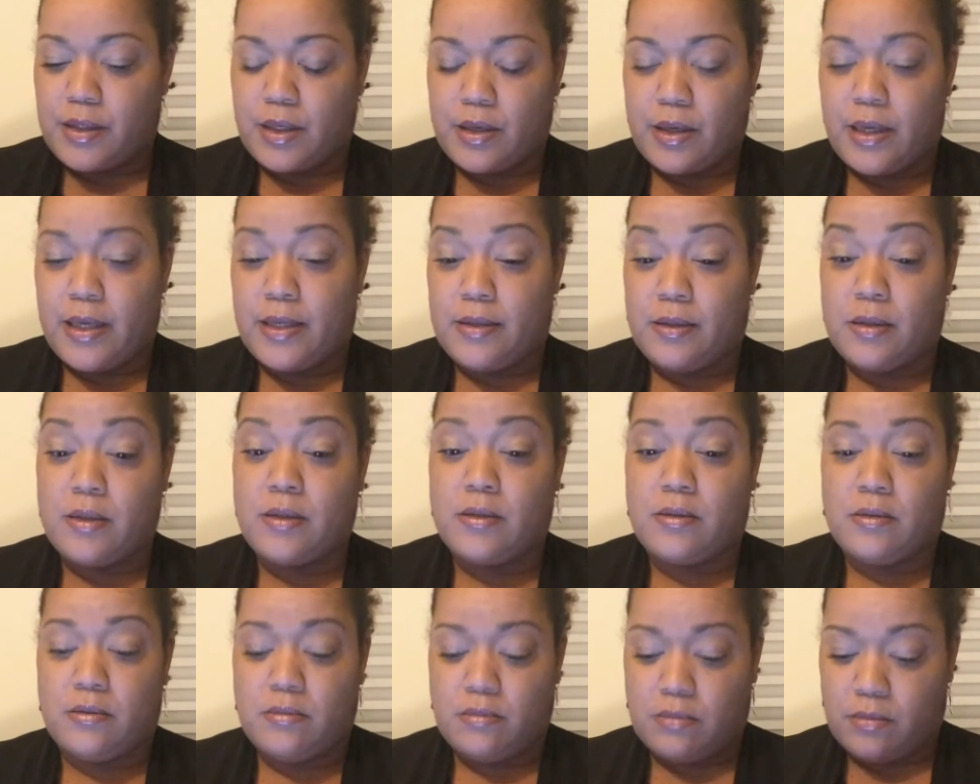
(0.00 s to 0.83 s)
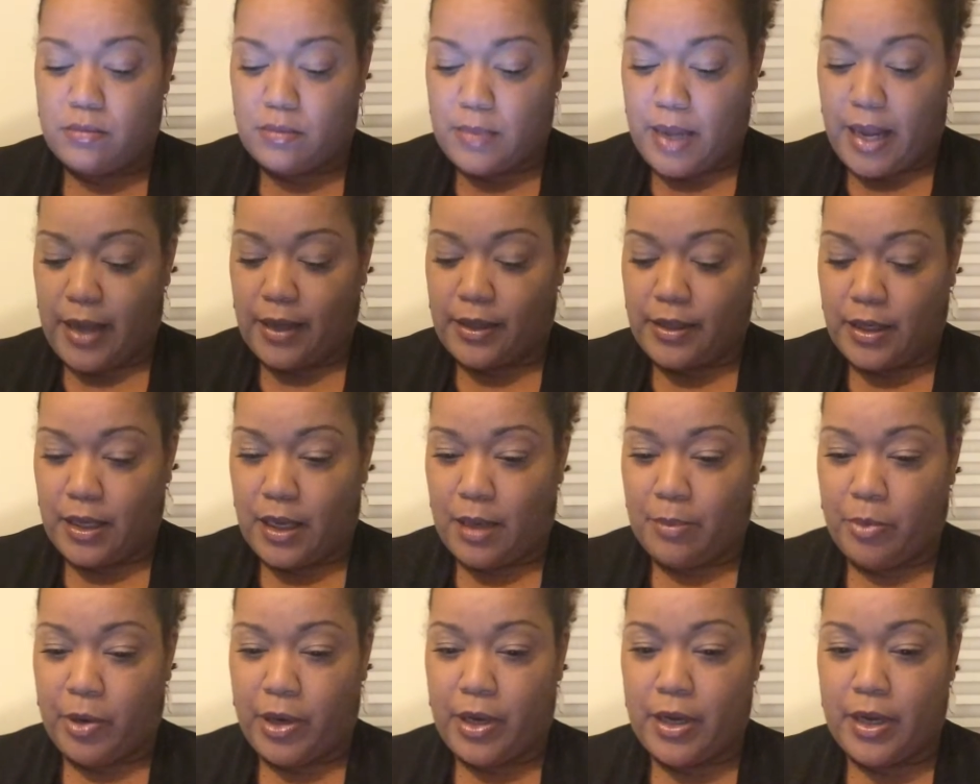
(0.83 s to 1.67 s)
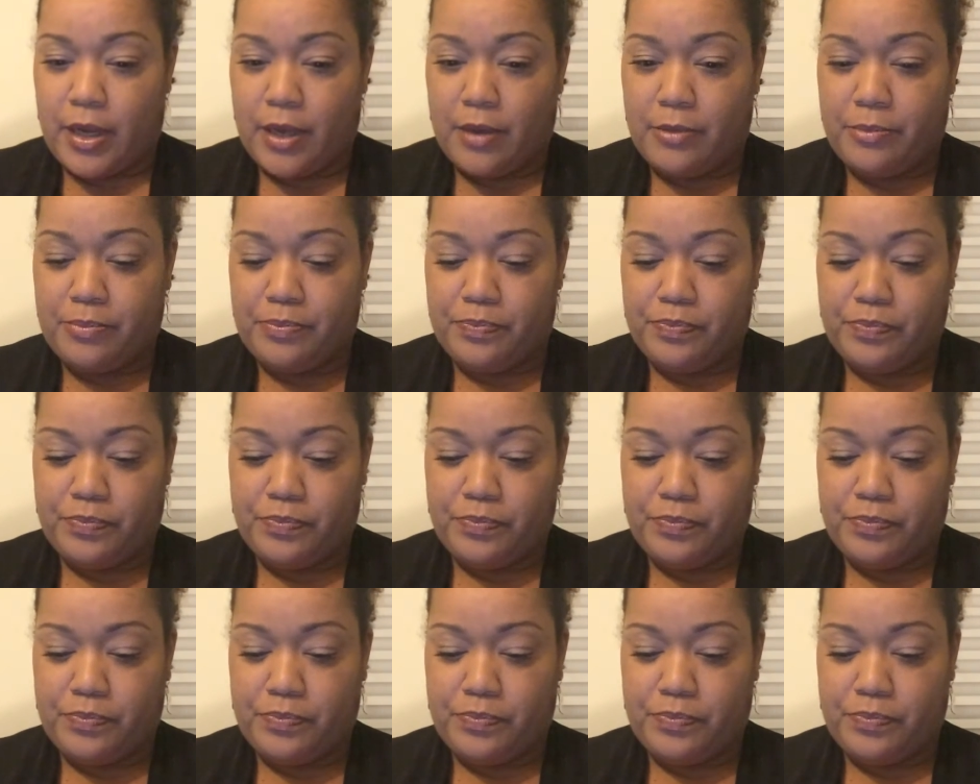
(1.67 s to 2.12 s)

it's acting up right now.